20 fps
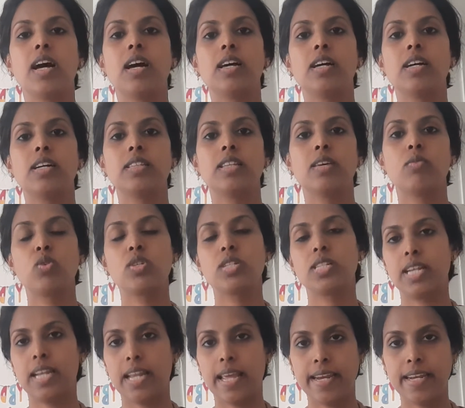uh, there was
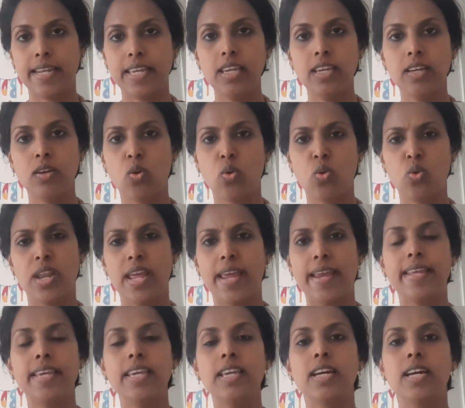a lady, old
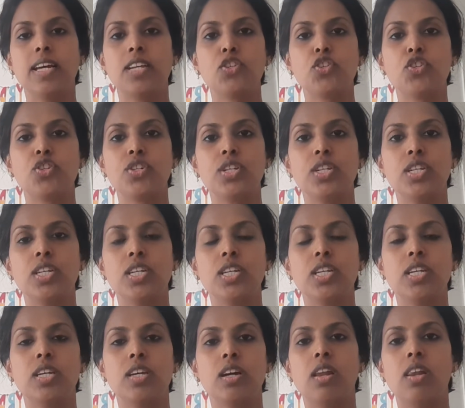lady, and
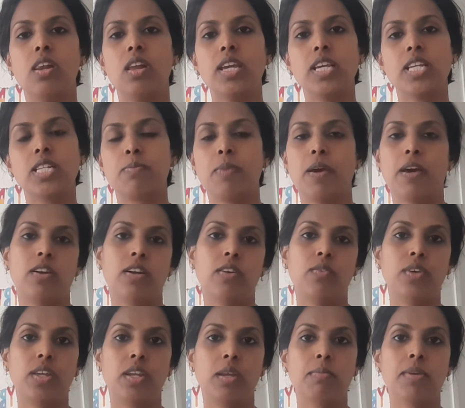she likes parrot
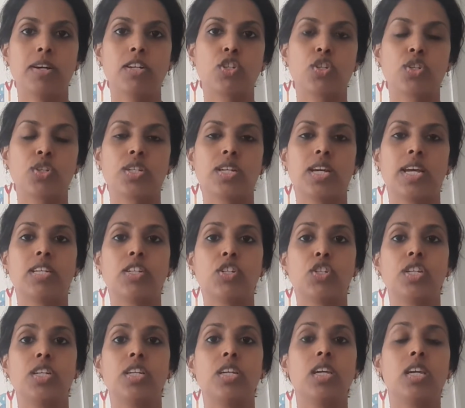very much, and
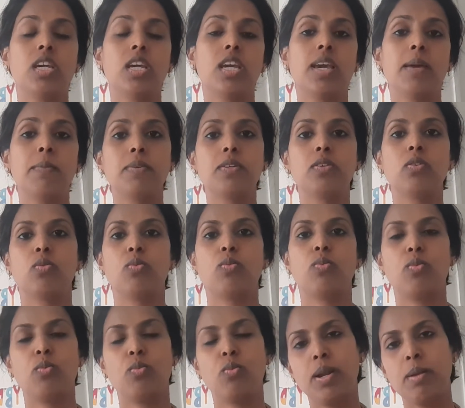she kept
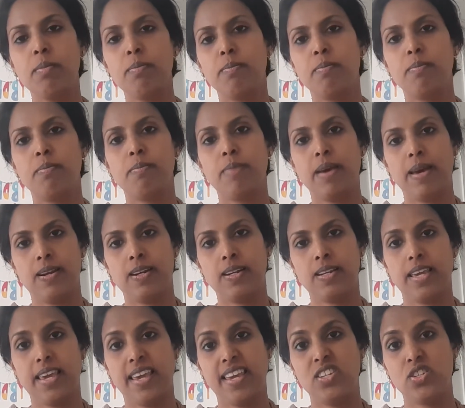one parrot
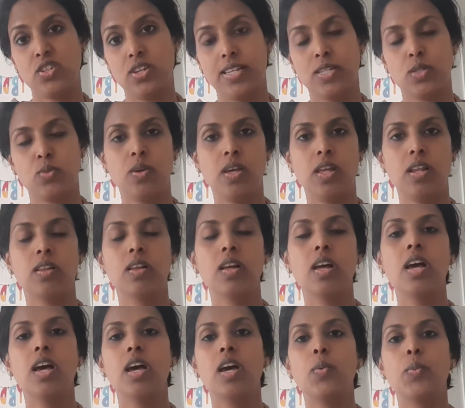cage as well
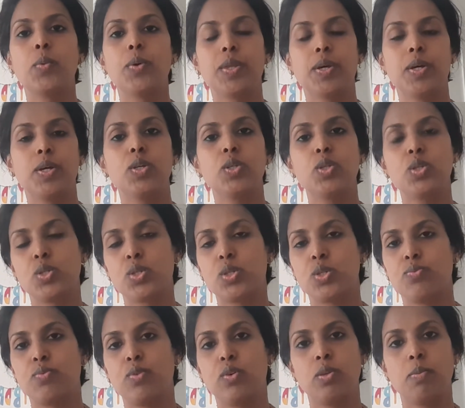with her
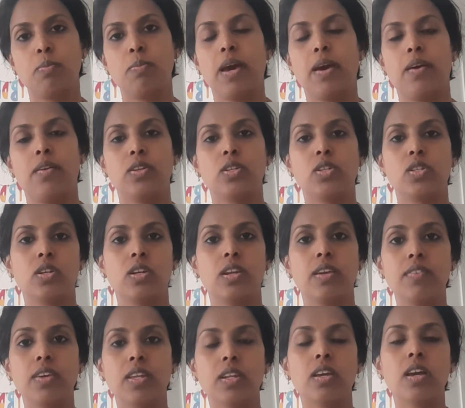just for the parrot to
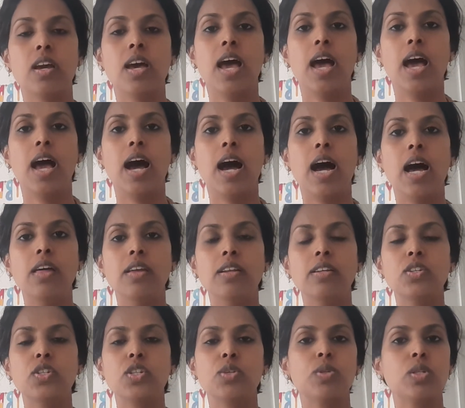live in.
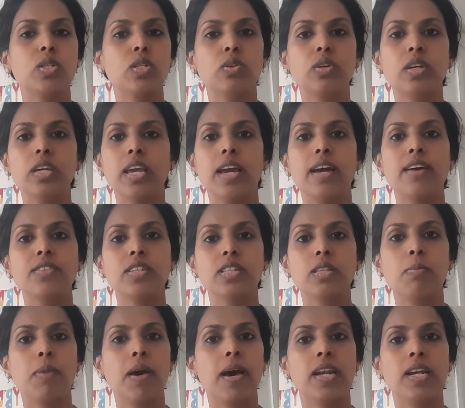And she was looking after the
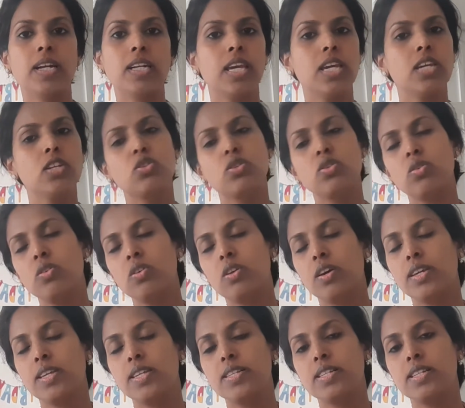parrot cage so
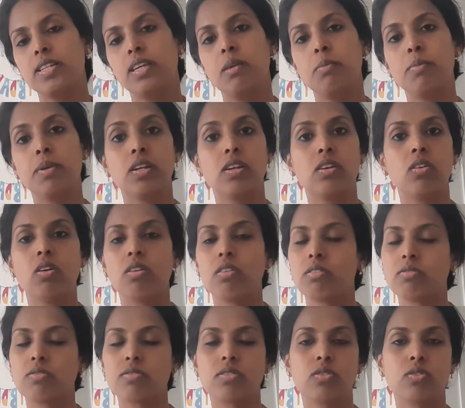nicely, but not
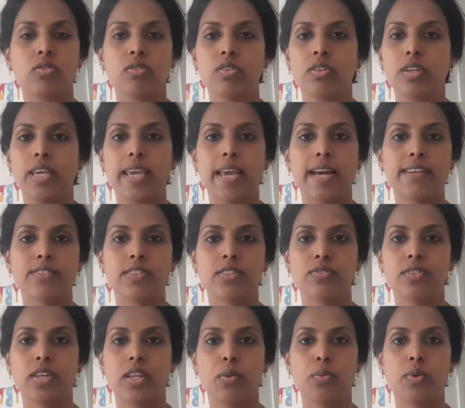so looking after
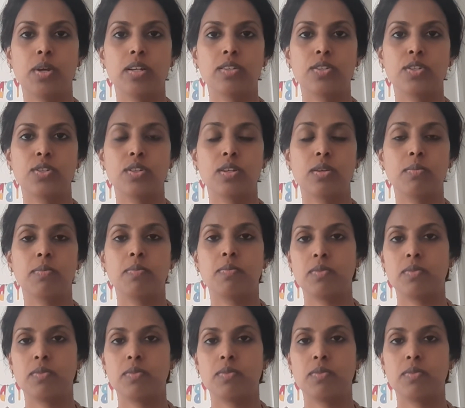very well to the